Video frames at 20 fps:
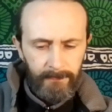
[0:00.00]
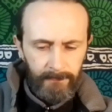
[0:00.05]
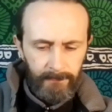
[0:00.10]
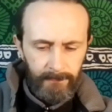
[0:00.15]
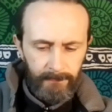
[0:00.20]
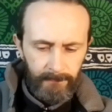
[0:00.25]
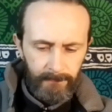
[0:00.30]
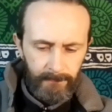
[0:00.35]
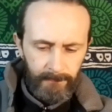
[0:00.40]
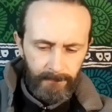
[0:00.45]

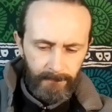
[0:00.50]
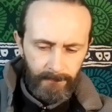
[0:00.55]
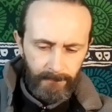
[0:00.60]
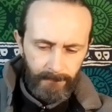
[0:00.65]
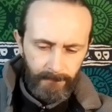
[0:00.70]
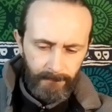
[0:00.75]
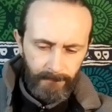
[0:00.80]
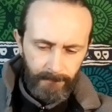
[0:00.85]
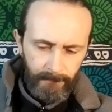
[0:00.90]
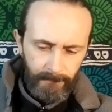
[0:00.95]

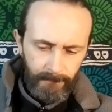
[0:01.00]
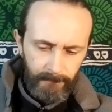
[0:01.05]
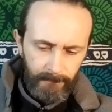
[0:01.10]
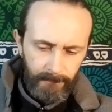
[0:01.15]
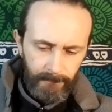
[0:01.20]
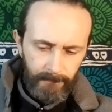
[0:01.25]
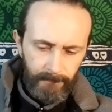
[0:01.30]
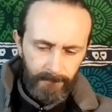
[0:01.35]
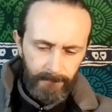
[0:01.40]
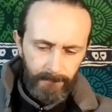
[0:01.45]

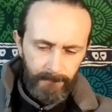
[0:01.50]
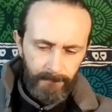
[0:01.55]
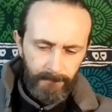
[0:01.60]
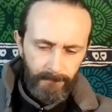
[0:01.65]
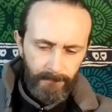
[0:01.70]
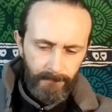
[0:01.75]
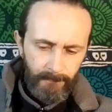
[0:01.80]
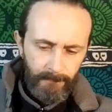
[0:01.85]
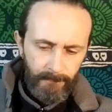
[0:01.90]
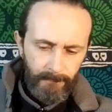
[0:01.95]

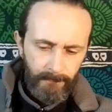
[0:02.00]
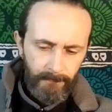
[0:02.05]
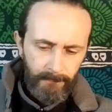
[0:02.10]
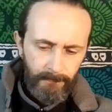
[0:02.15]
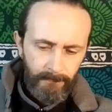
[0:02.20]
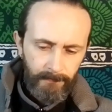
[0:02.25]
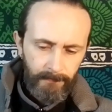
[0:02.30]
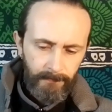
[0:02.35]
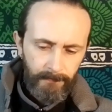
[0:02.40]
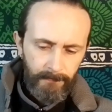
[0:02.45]

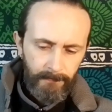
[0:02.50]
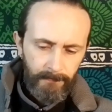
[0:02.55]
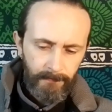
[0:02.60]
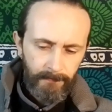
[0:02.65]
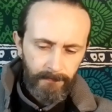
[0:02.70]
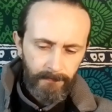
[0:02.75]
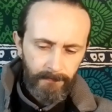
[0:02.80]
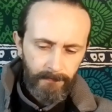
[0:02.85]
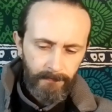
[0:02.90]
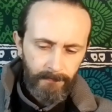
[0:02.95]

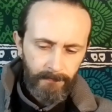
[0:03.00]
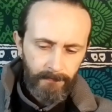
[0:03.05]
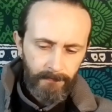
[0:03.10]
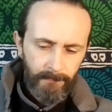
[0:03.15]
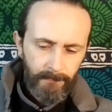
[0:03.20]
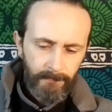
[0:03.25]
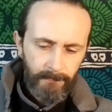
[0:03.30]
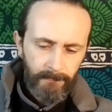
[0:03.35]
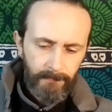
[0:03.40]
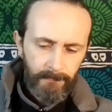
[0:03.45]

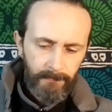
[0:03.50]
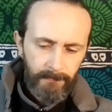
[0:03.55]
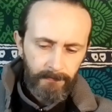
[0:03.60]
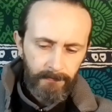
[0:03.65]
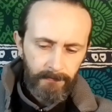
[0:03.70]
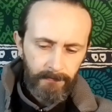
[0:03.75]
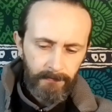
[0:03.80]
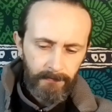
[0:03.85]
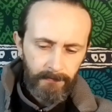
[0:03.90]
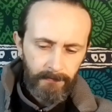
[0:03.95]

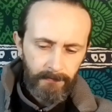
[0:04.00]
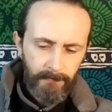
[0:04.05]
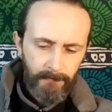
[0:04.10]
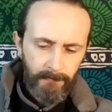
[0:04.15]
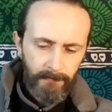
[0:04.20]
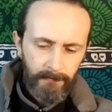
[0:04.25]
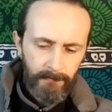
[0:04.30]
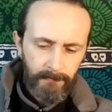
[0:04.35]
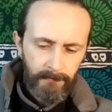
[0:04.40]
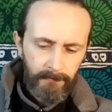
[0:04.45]

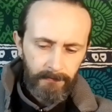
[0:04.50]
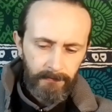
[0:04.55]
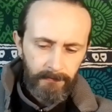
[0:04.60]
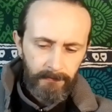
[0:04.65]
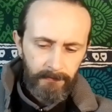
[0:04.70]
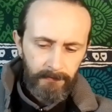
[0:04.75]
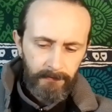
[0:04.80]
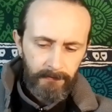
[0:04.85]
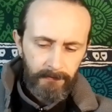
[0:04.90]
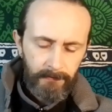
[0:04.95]

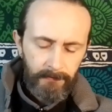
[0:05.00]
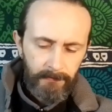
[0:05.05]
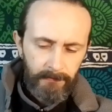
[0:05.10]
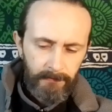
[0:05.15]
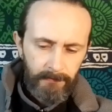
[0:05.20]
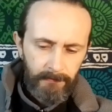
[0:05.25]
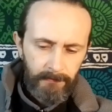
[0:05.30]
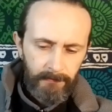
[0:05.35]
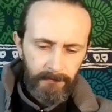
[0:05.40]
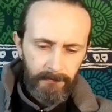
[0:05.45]

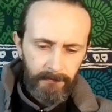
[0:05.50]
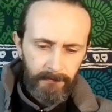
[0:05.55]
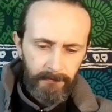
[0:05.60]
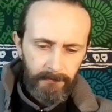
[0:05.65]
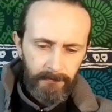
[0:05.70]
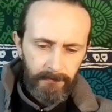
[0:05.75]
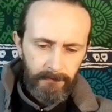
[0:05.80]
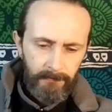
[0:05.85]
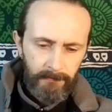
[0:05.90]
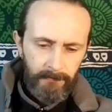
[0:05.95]

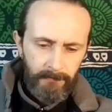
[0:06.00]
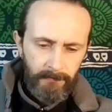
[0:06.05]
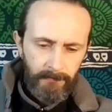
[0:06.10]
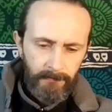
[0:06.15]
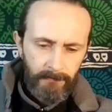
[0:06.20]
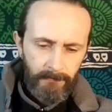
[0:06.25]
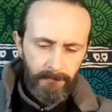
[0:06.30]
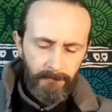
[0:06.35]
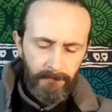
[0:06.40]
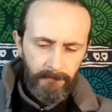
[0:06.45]

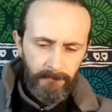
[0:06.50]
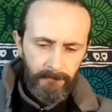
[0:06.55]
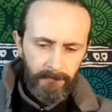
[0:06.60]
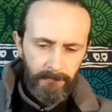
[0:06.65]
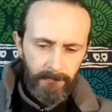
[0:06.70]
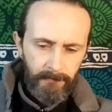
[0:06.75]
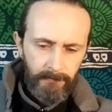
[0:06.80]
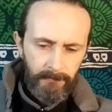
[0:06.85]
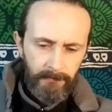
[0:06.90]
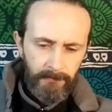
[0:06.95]

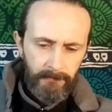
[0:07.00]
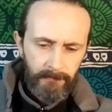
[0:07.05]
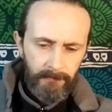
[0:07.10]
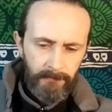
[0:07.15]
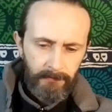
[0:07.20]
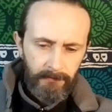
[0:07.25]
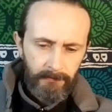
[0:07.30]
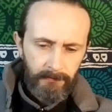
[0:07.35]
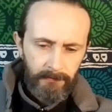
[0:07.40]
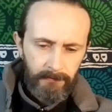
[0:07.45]

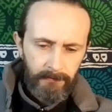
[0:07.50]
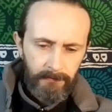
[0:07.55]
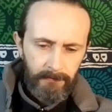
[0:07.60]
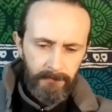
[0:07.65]
(no one is talking)